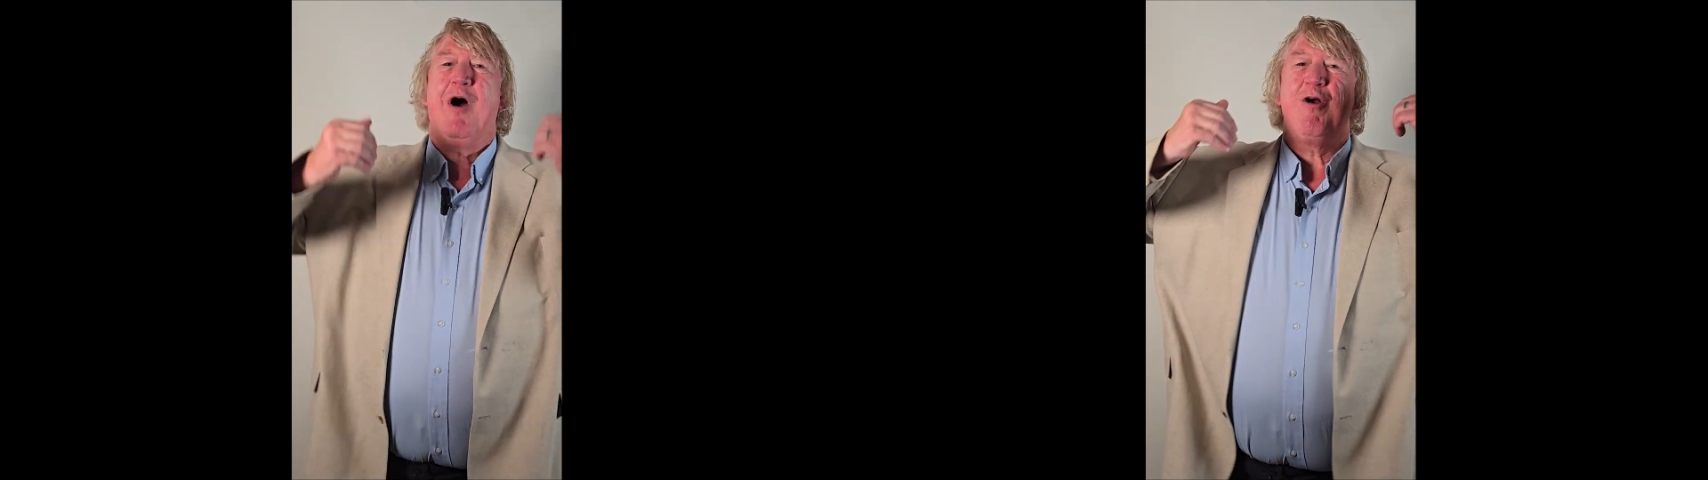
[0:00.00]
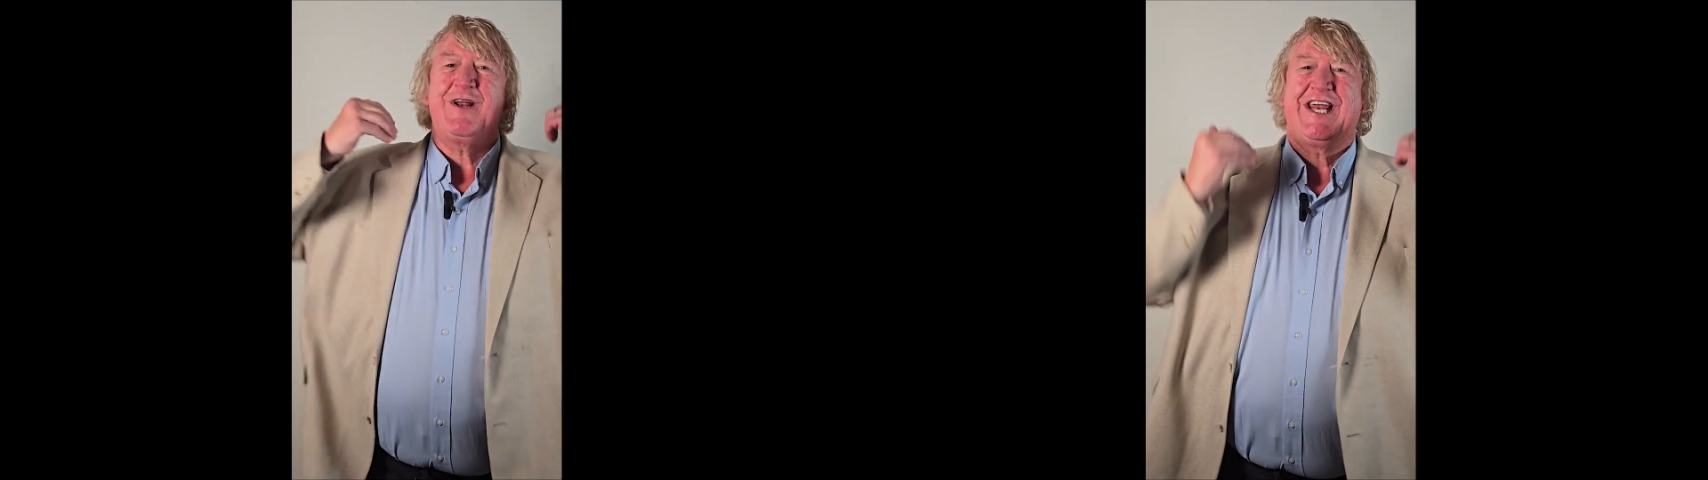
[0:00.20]

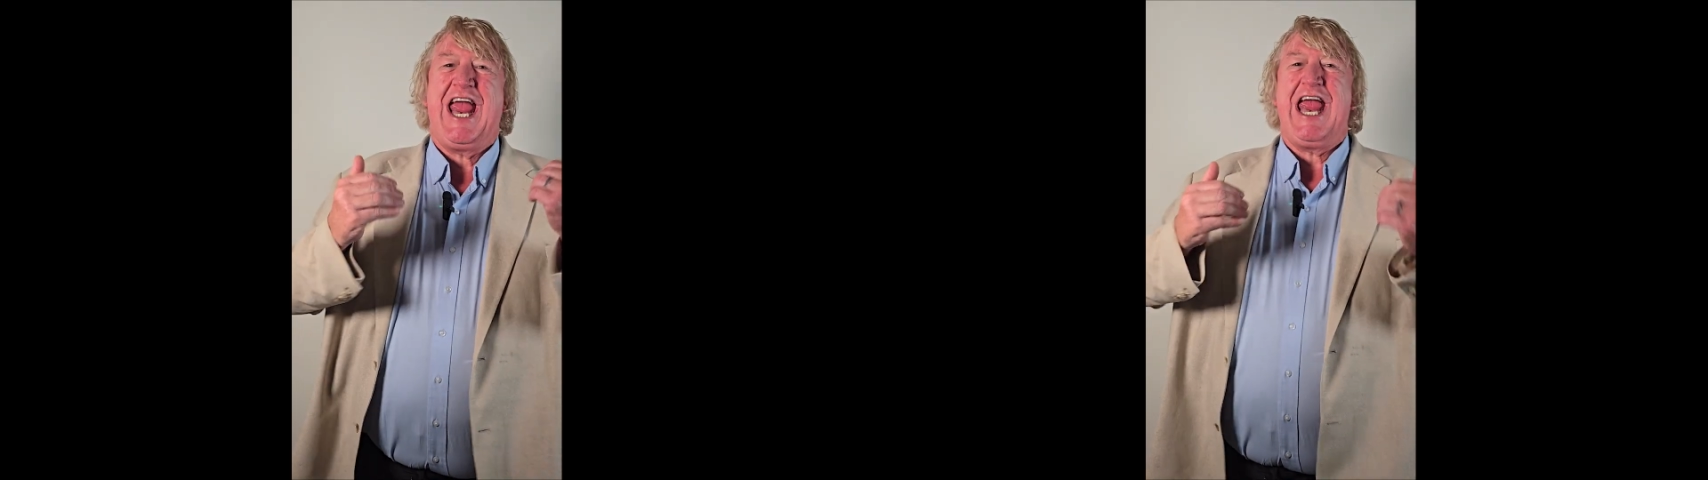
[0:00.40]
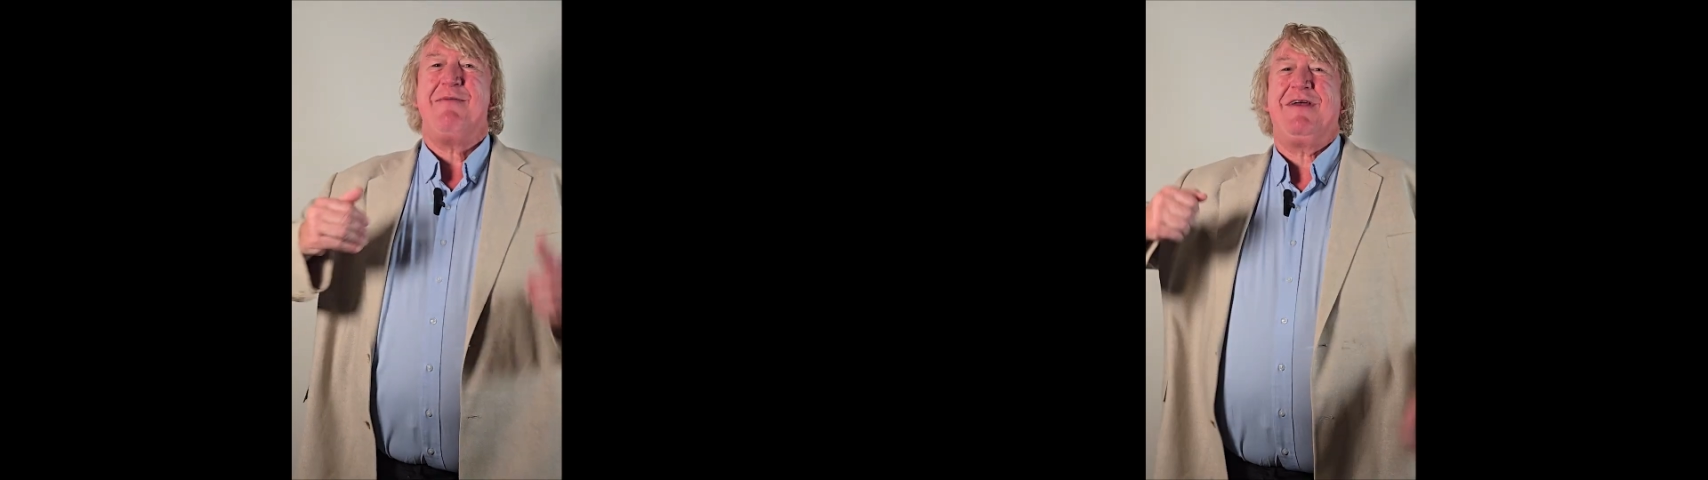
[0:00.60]
our
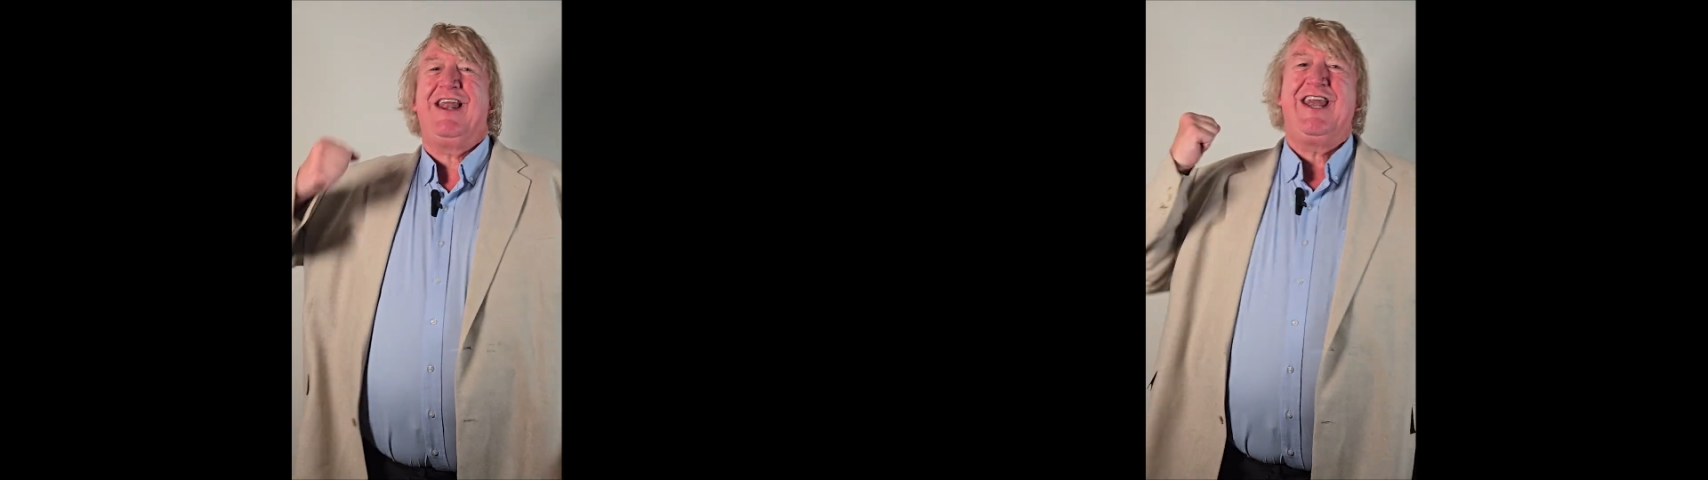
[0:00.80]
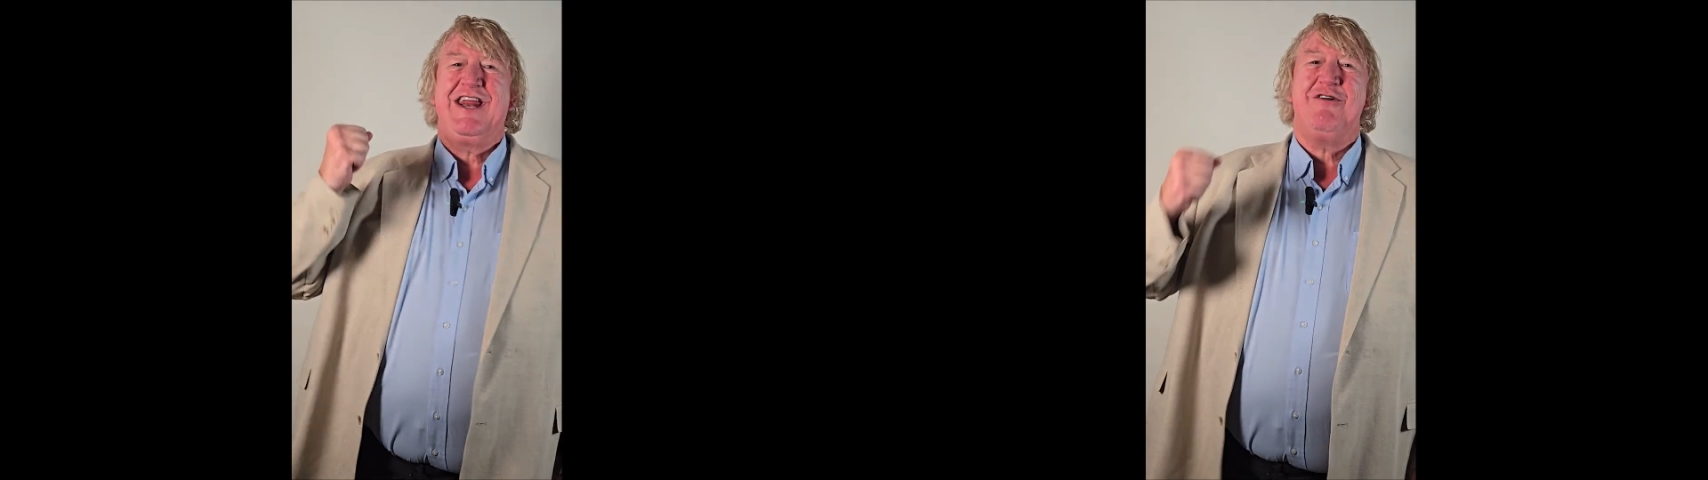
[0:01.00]
game
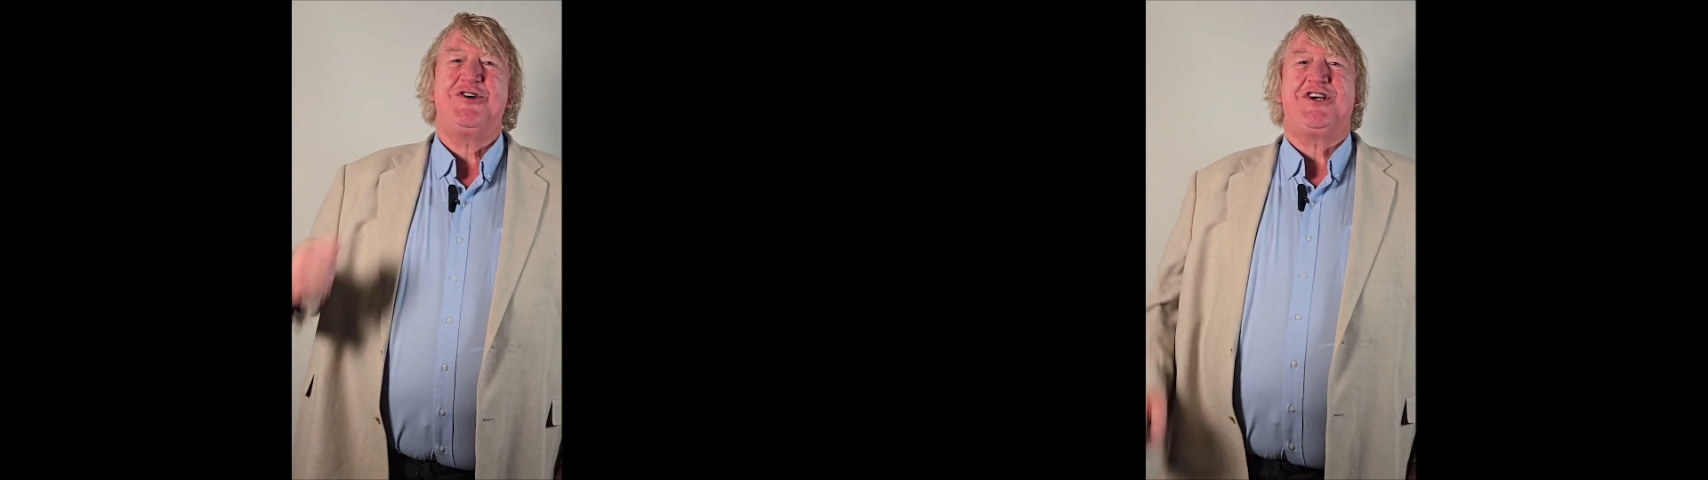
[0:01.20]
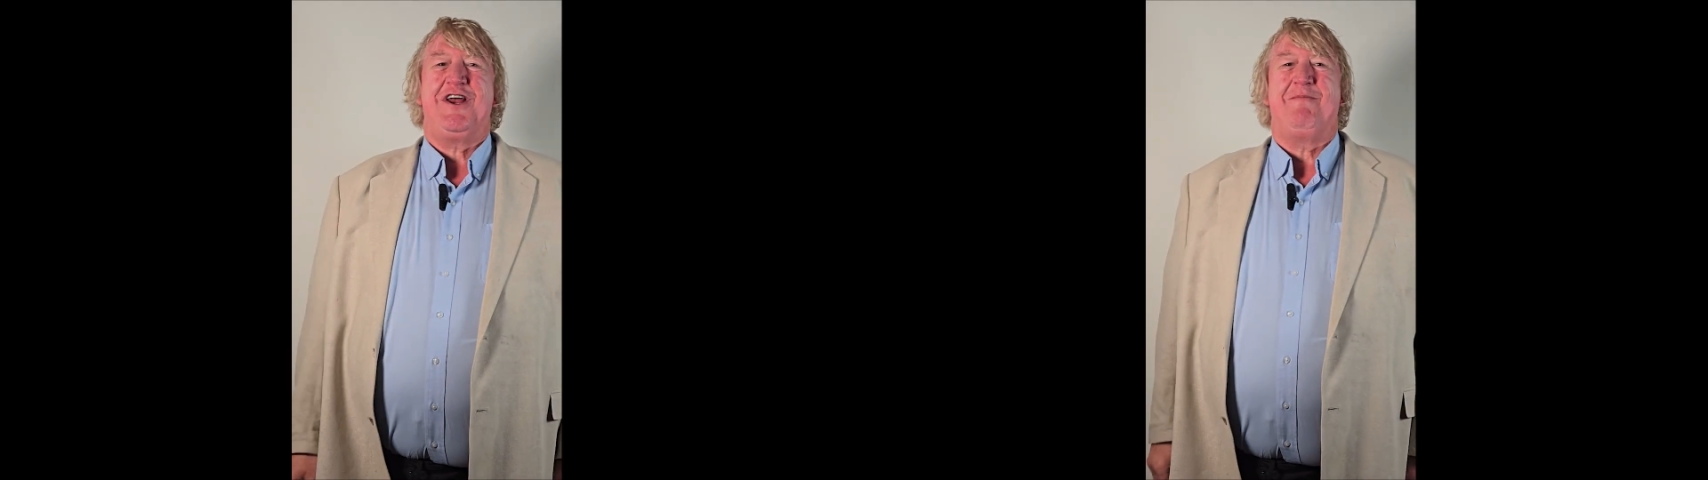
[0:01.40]
in
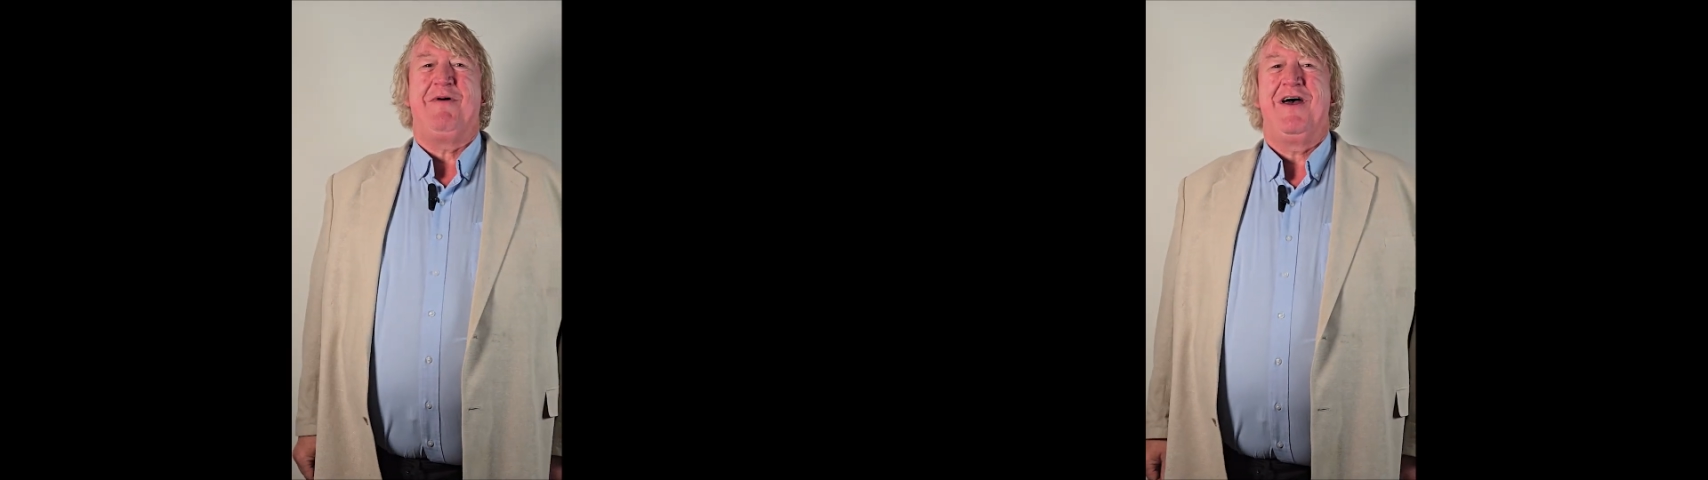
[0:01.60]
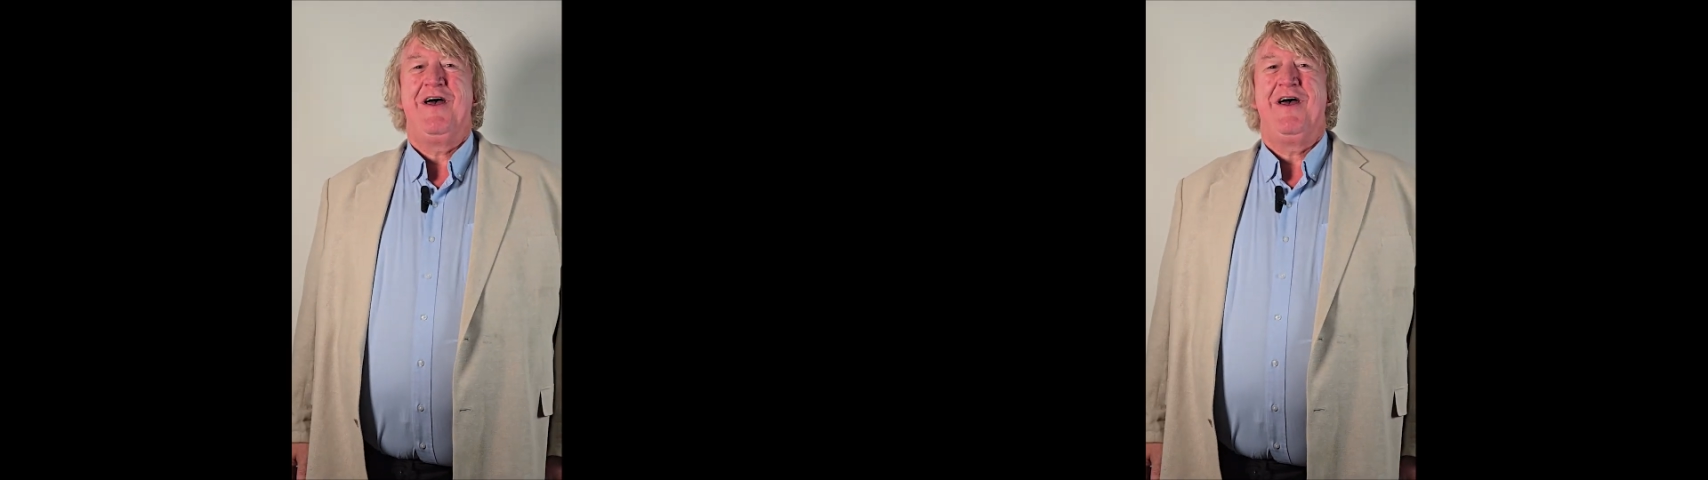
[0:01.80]
leadership.